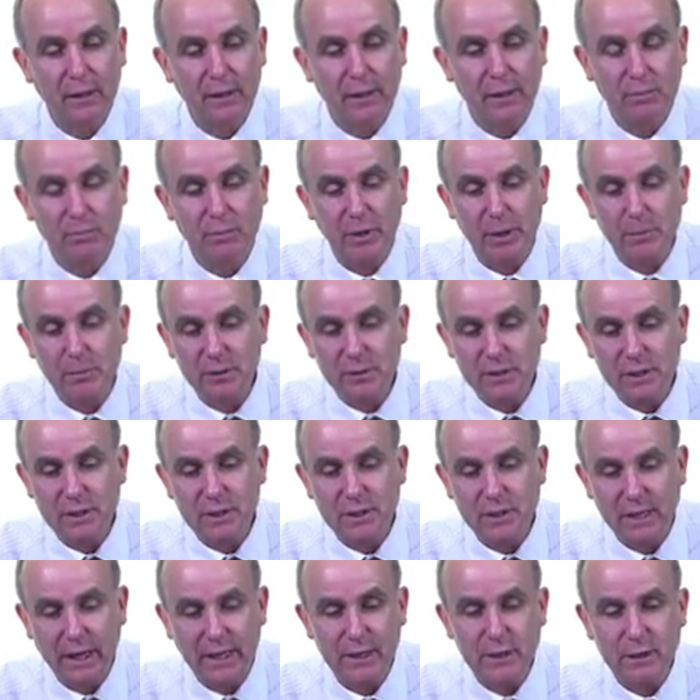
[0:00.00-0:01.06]
that people's
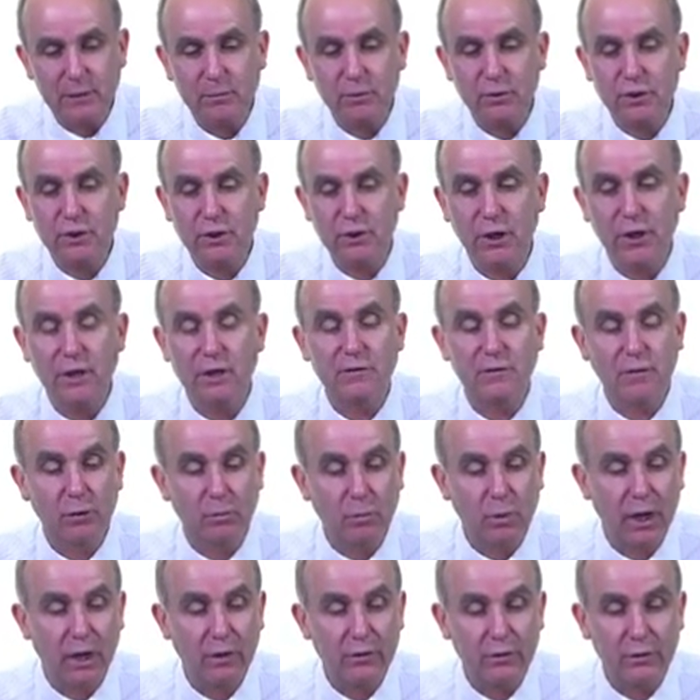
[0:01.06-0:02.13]
insatiable search for
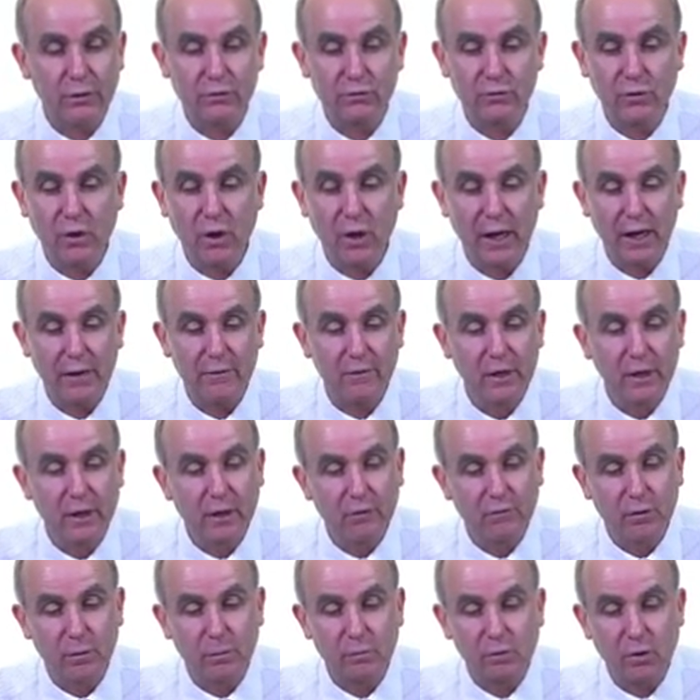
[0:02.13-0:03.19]
wealth and drive
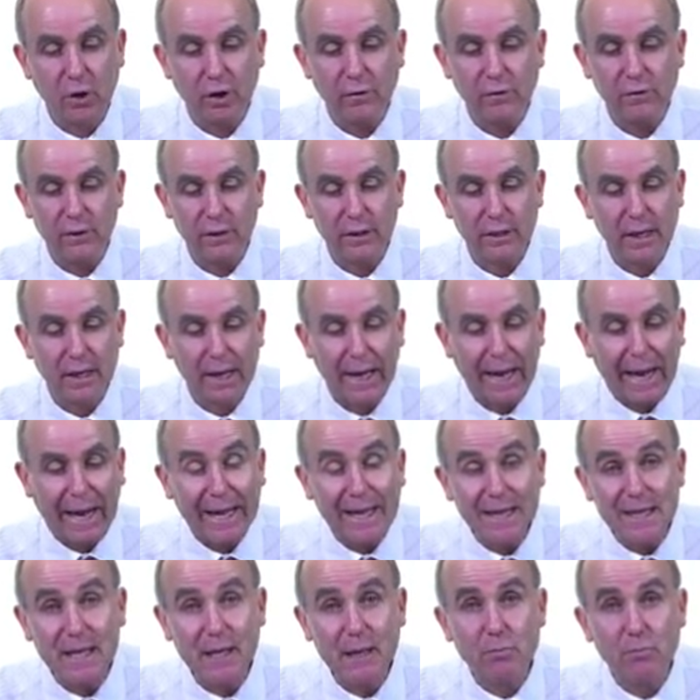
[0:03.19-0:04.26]
for profit
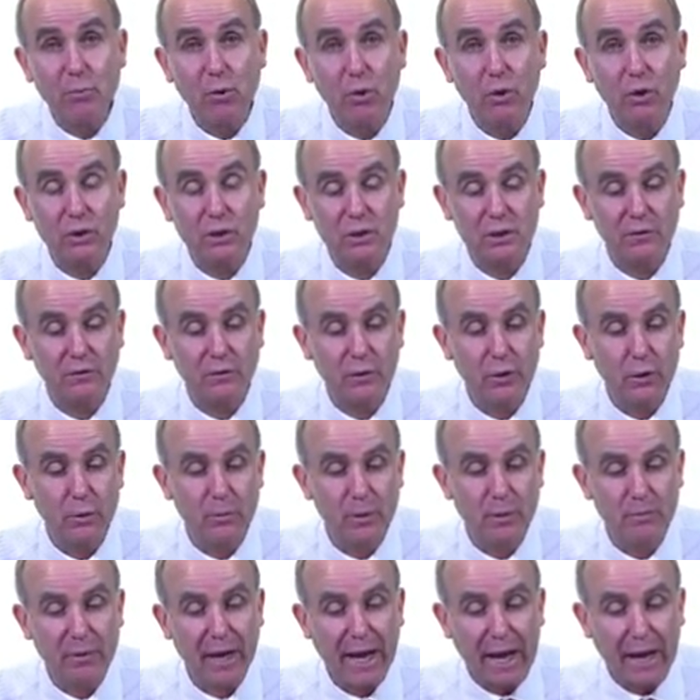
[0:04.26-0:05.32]
and the importance of
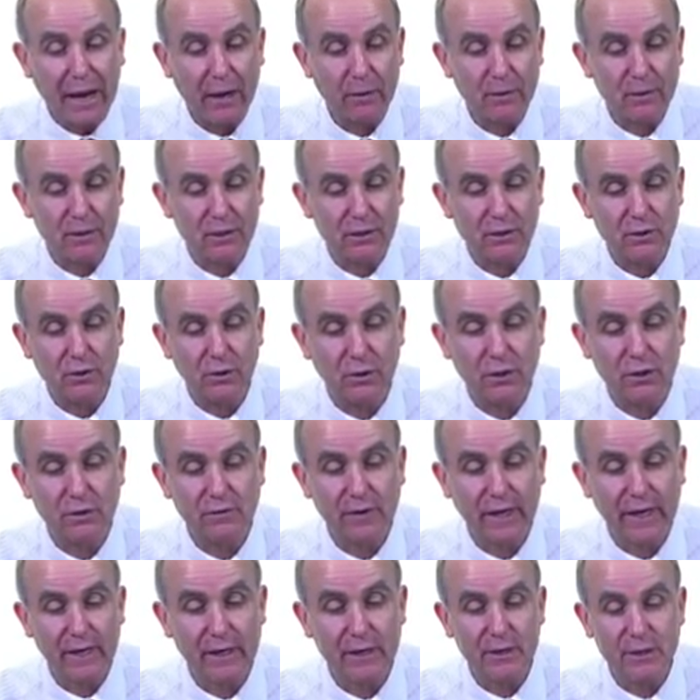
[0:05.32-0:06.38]
human power as a source
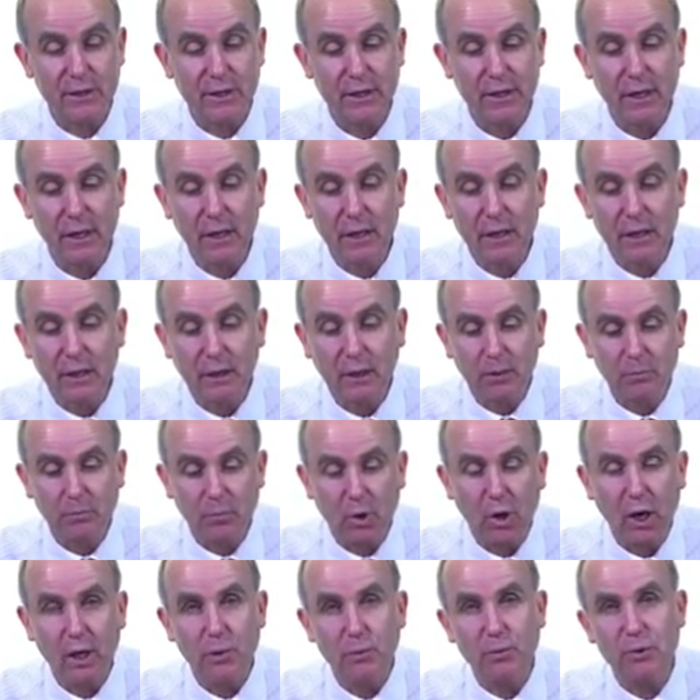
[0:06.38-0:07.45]
of energy,
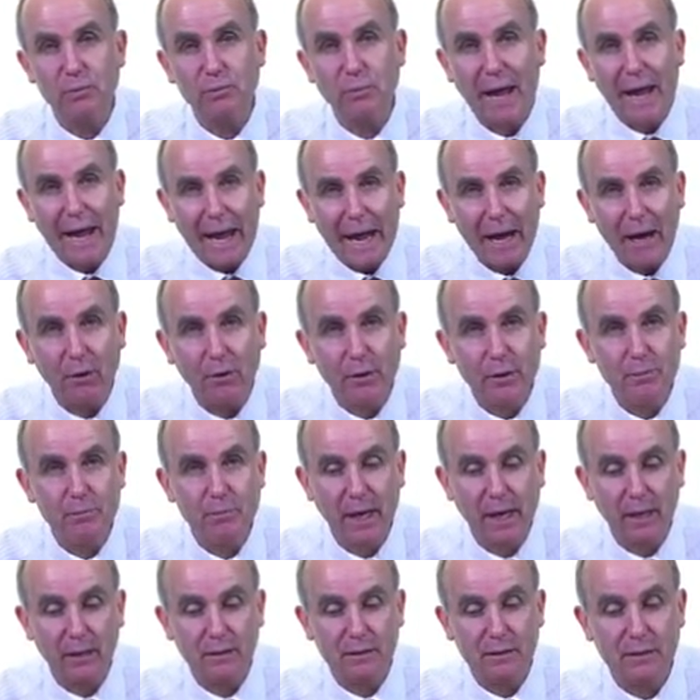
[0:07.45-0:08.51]
combined with power
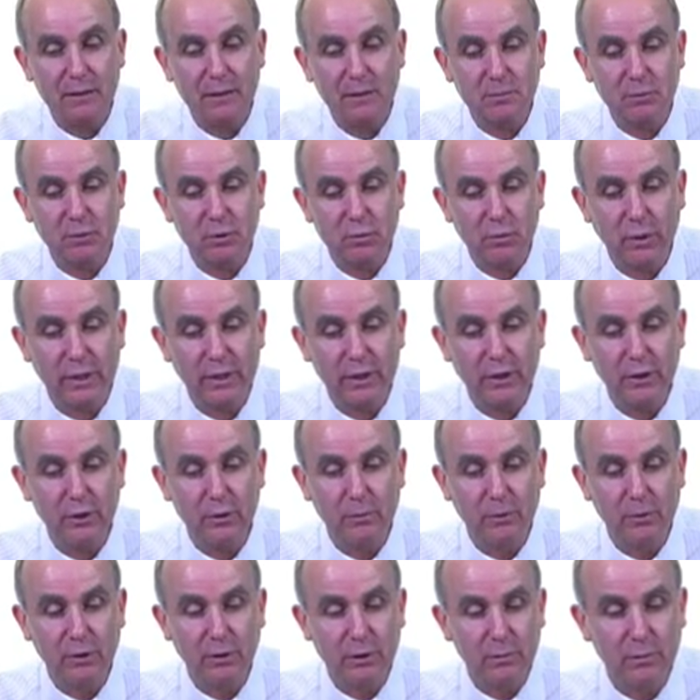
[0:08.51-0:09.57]
imbalances between
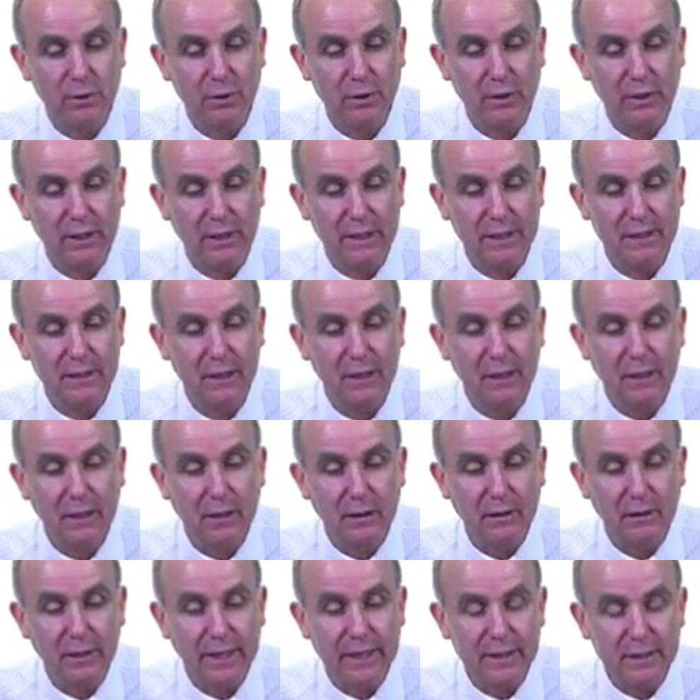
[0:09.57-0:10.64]
human communities,
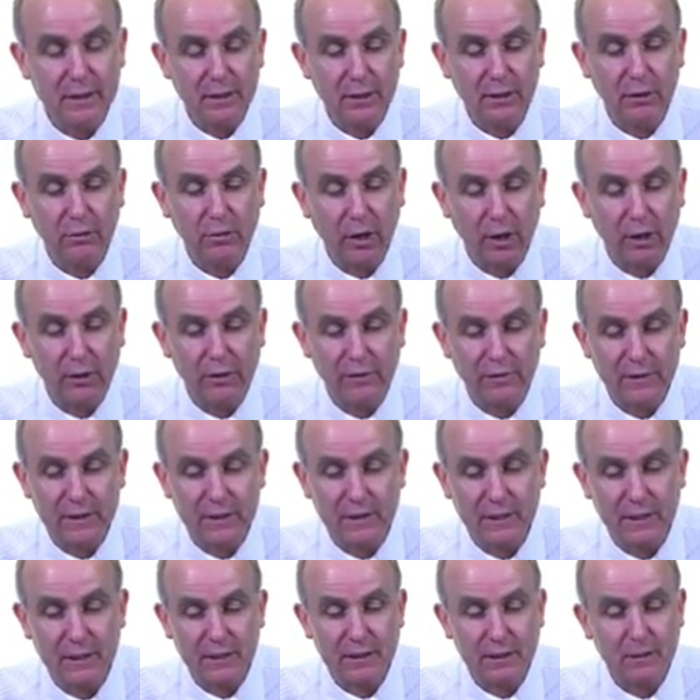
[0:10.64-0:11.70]
led to the growth of a
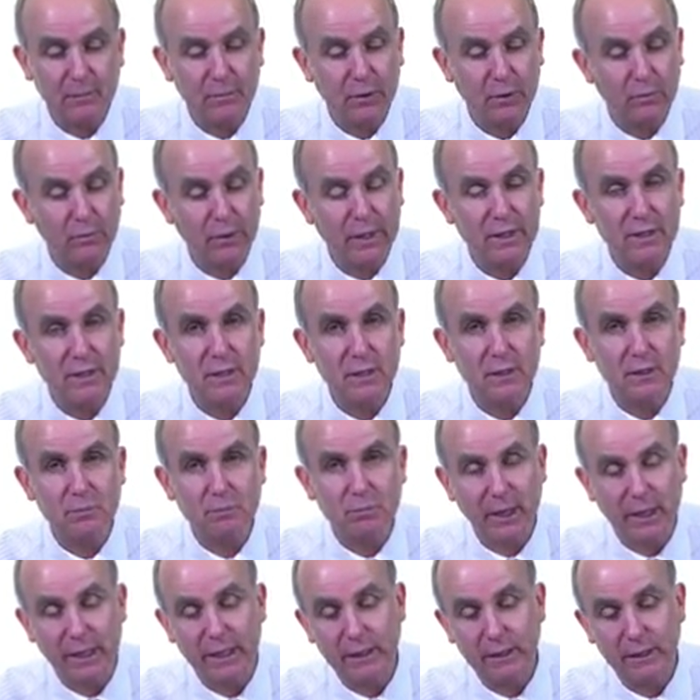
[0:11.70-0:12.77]
system that reached its
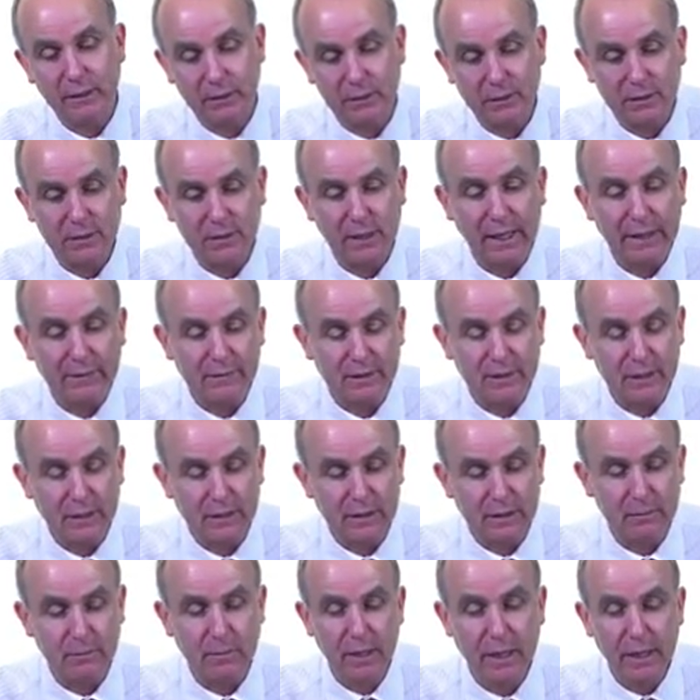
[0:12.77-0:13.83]
peak, the slave
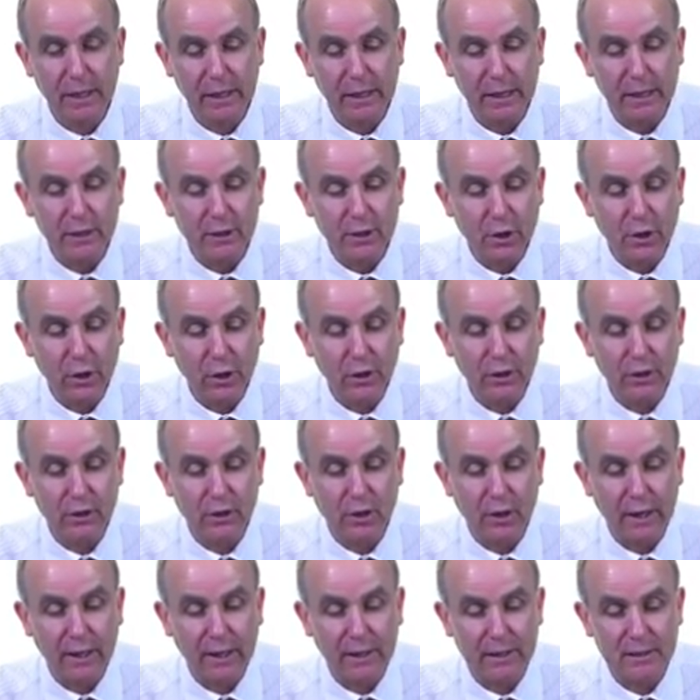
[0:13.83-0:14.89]
system, in the early
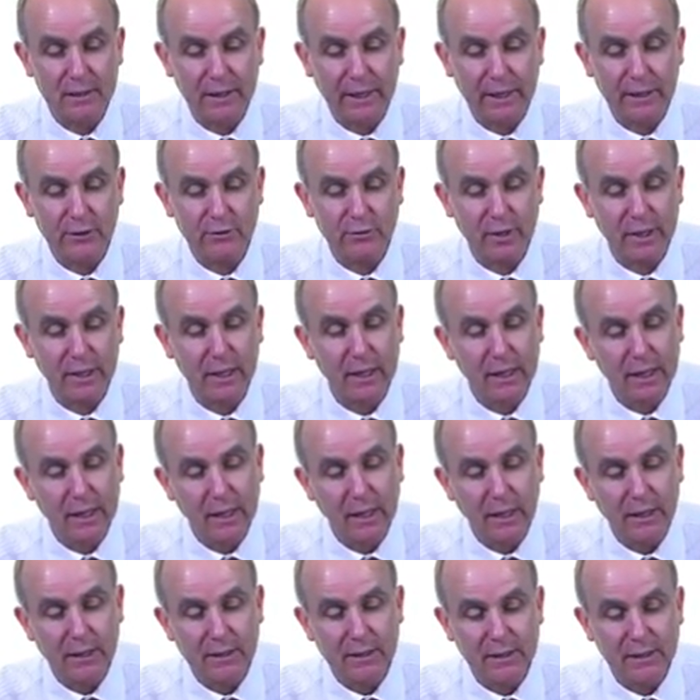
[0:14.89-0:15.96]
19th century
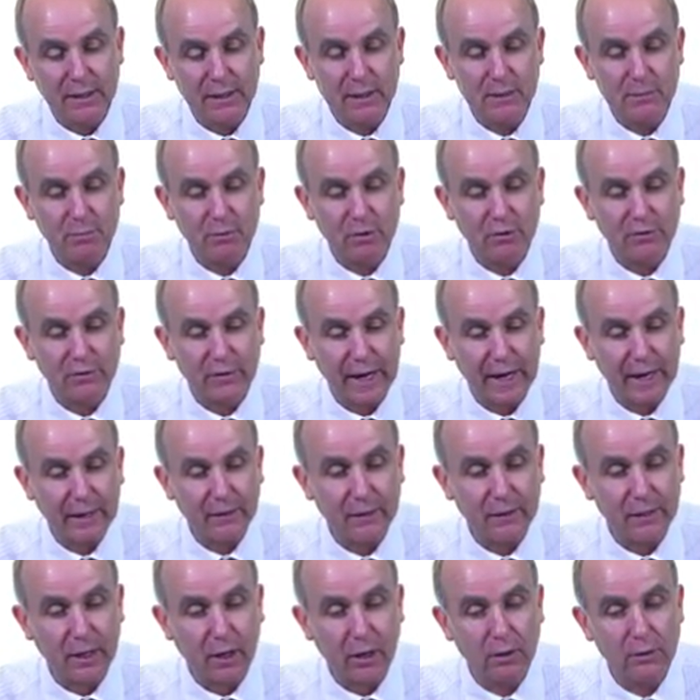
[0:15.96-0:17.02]
and has since
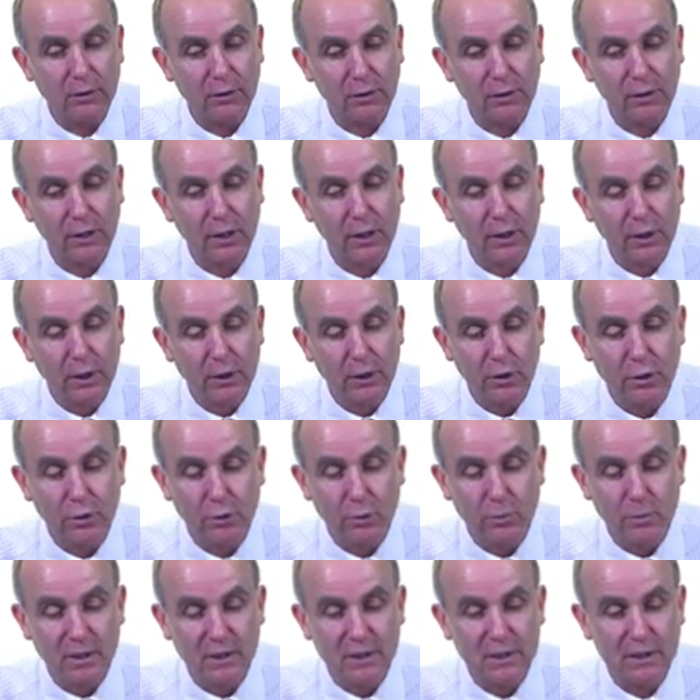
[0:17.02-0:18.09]
profoundly altered
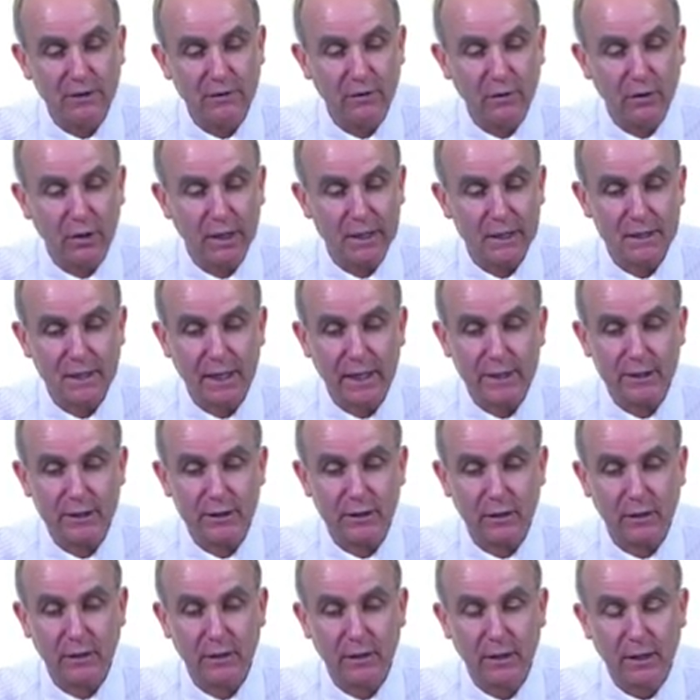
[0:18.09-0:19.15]
human
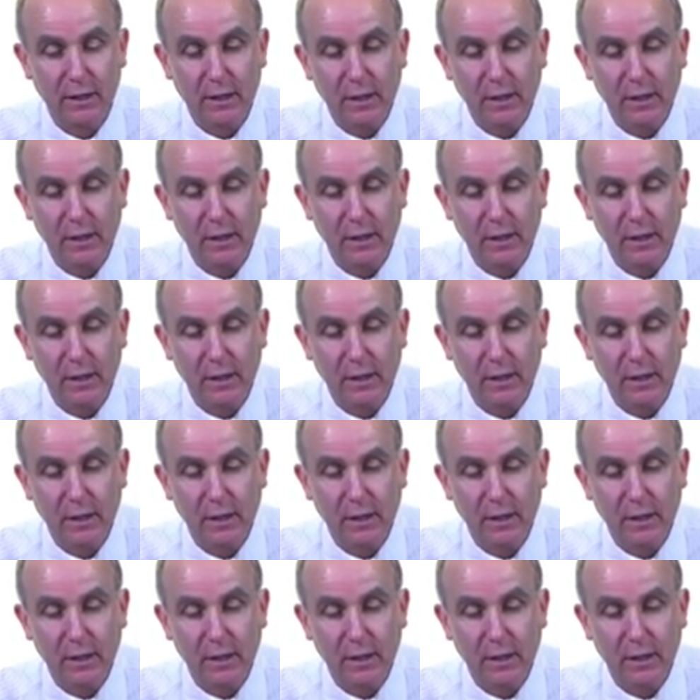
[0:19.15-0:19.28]
civilization.